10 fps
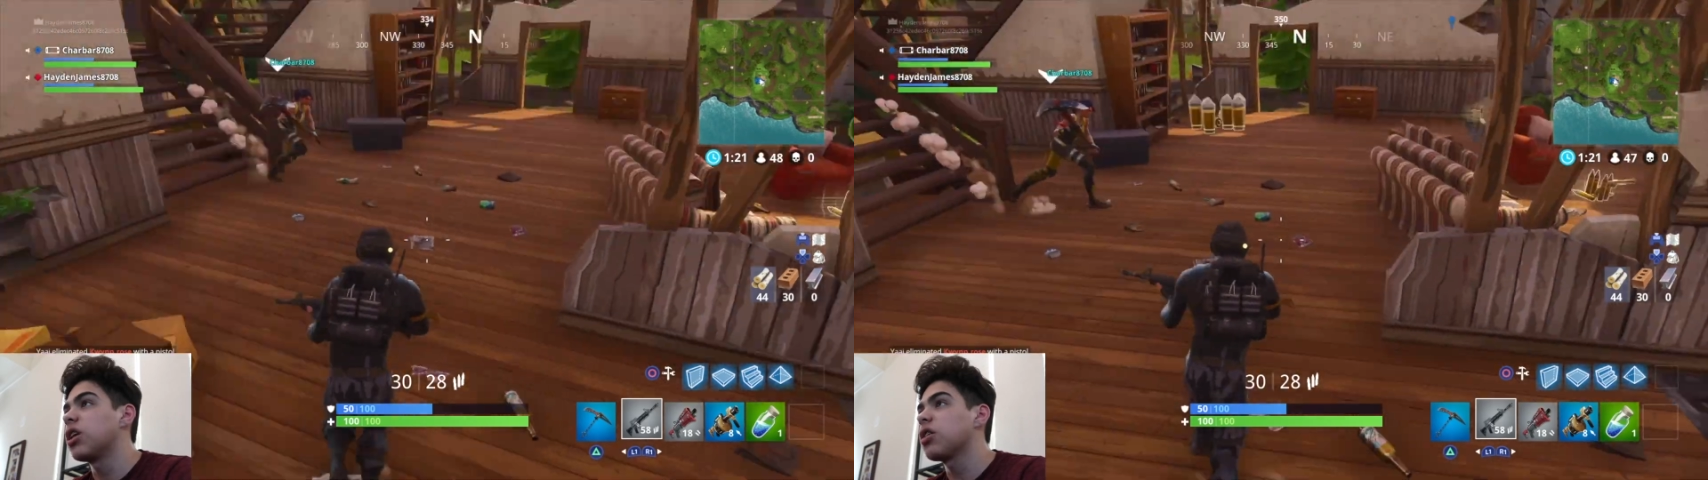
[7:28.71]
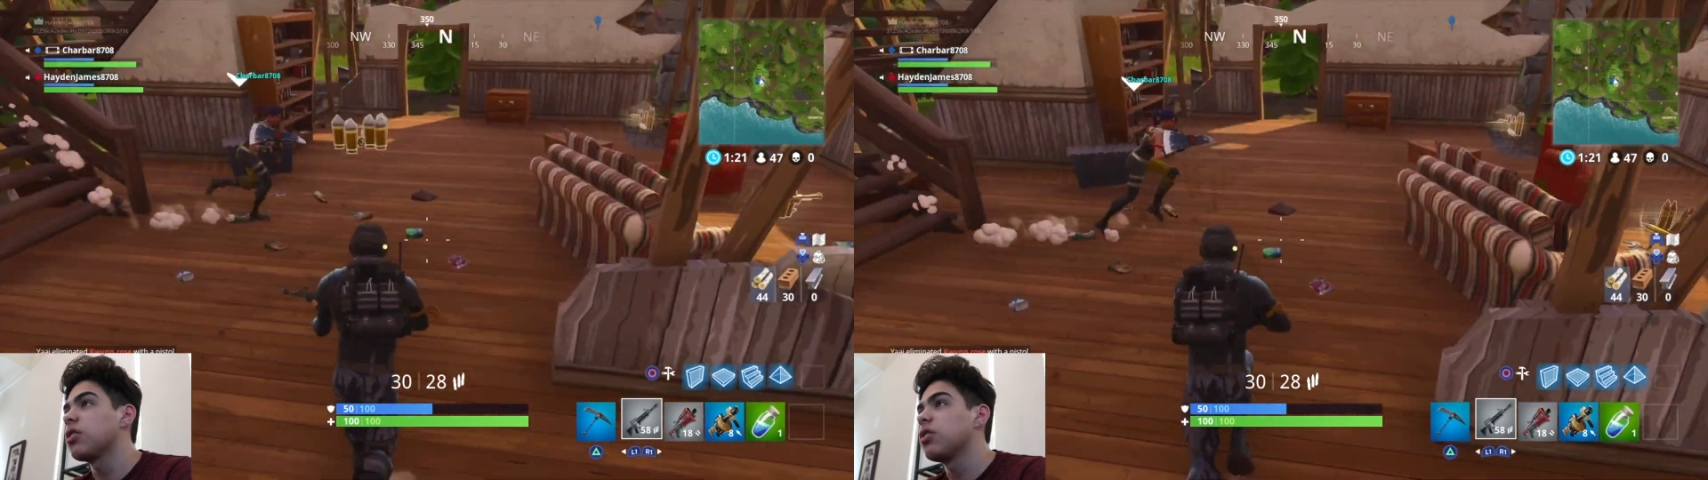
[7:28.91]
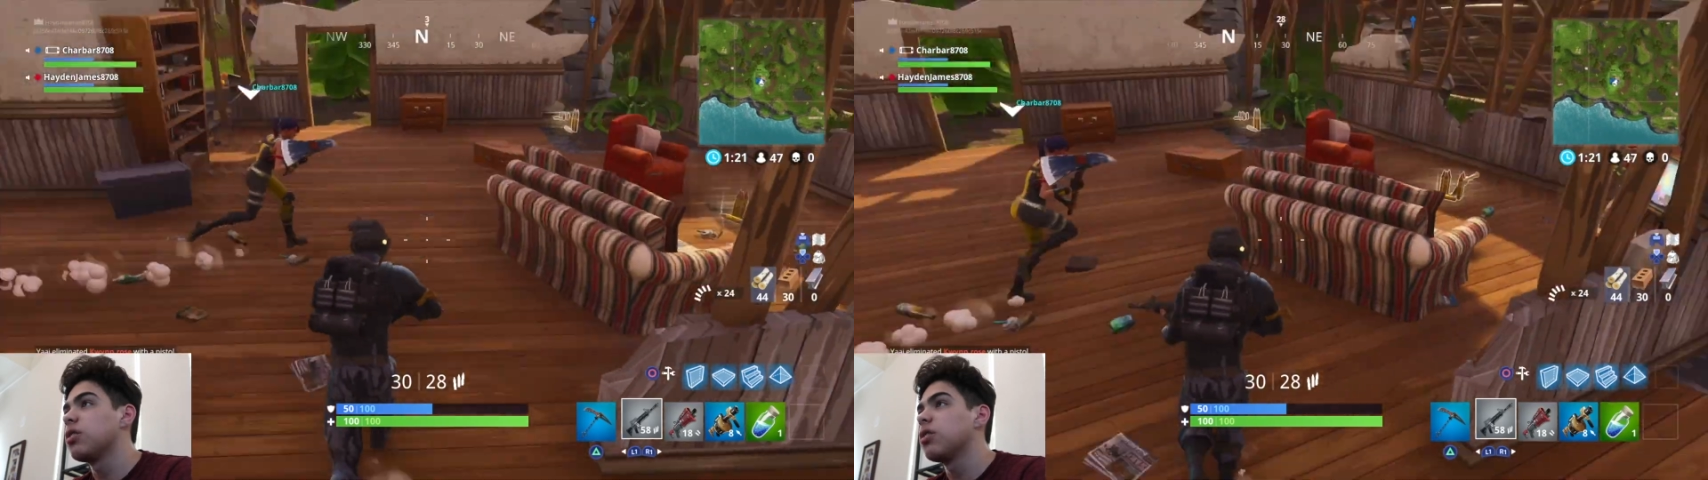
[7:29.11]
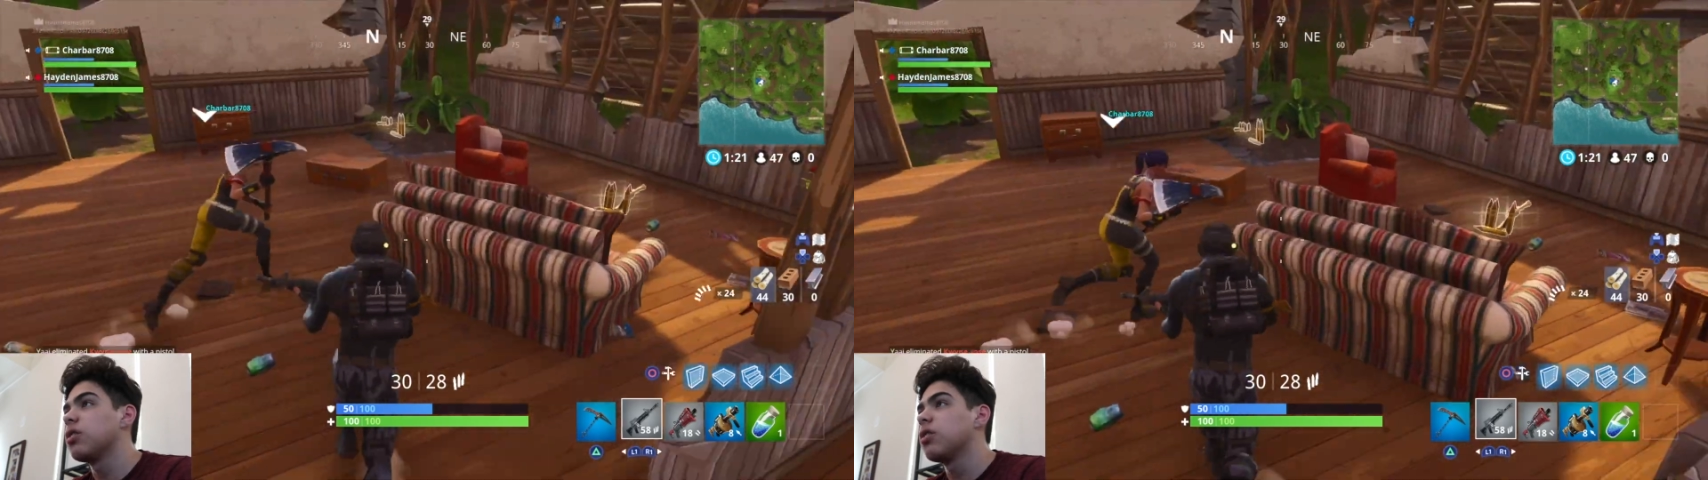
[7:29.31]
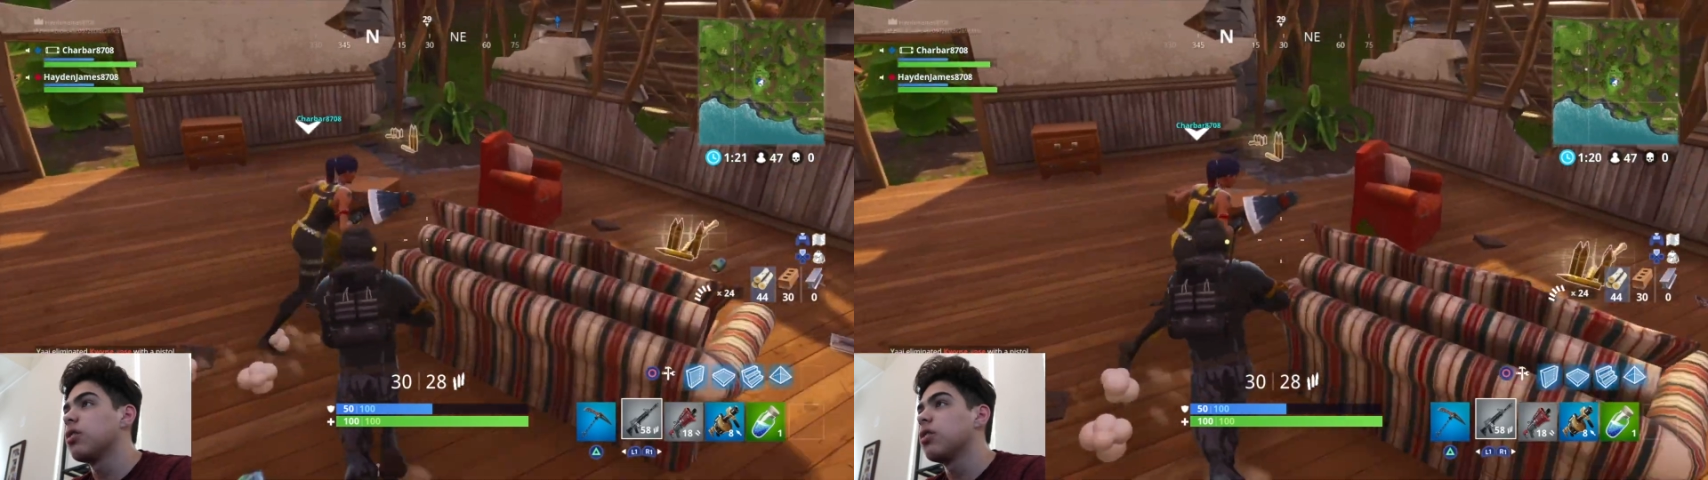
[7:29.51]
suck. Grenades
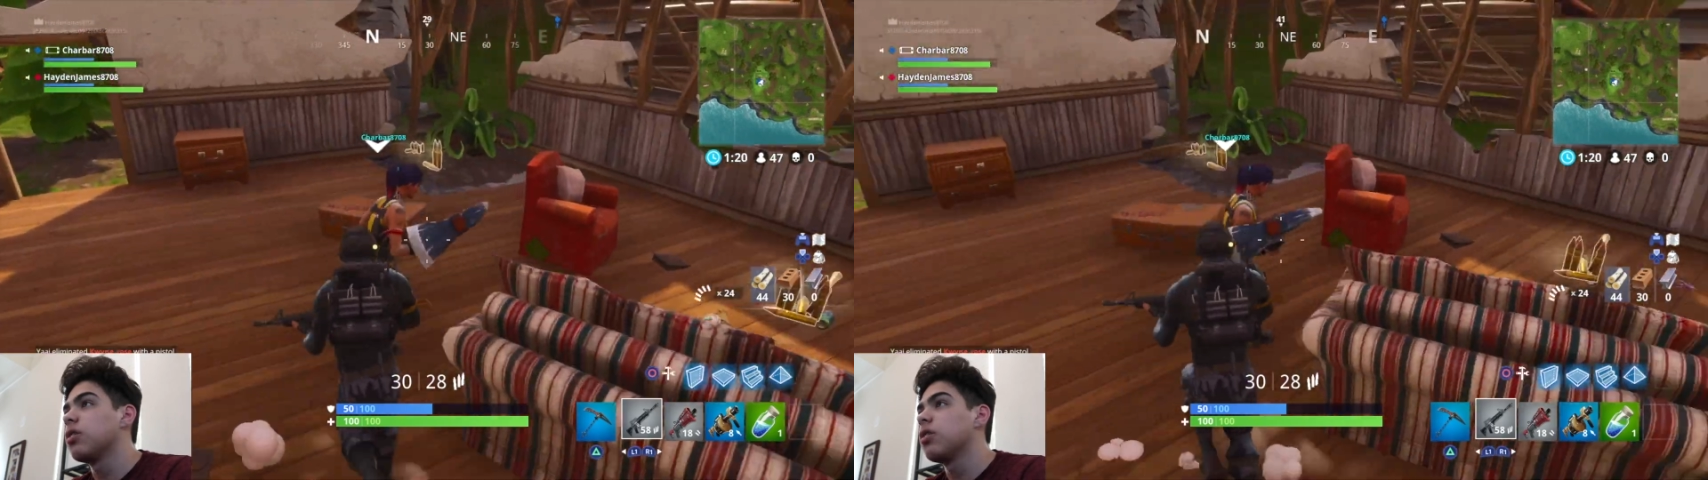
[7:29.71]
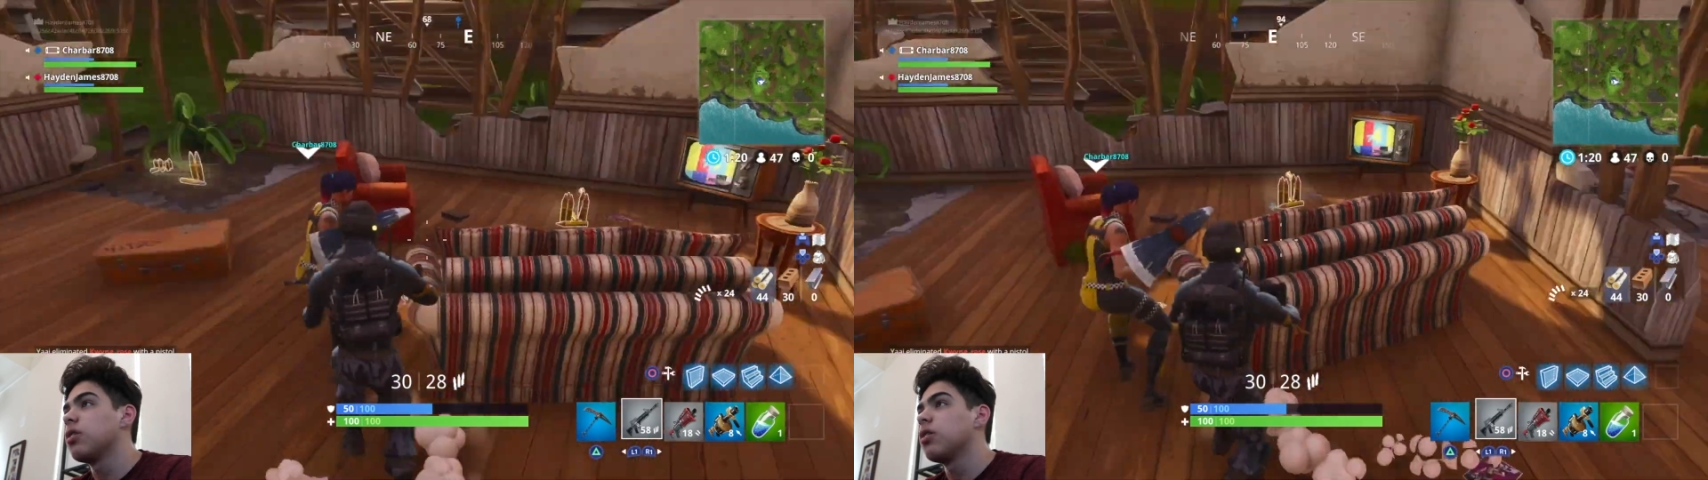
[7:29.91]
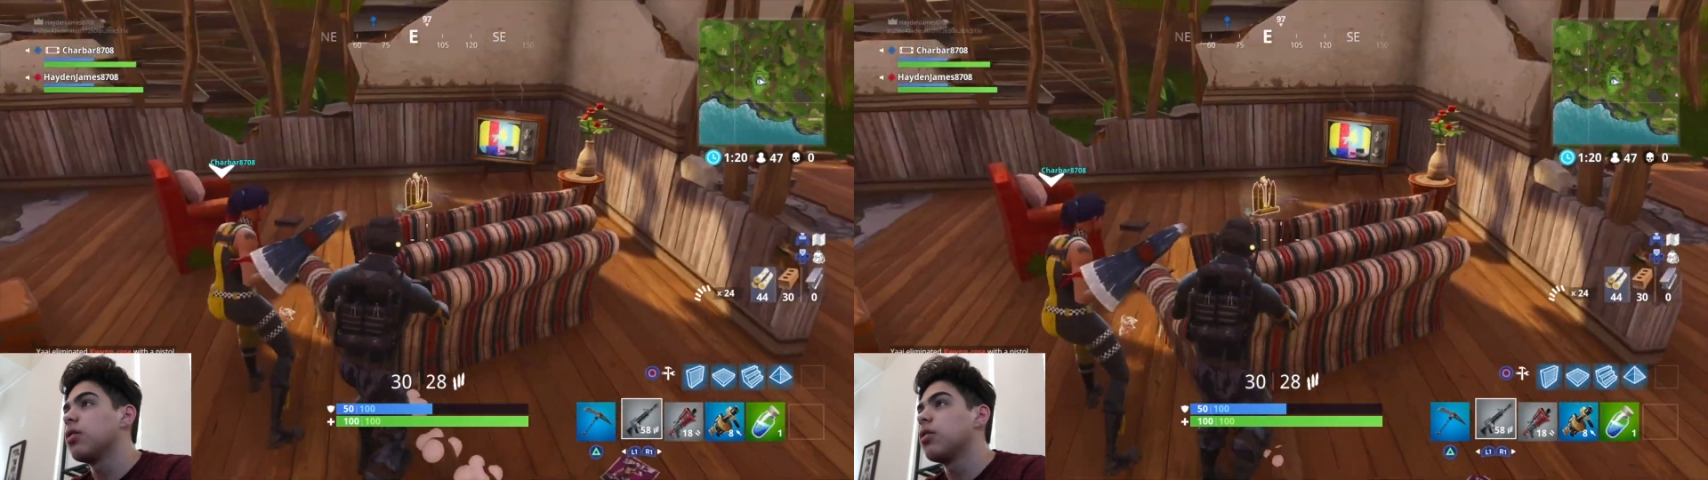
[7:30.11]
go on your thing.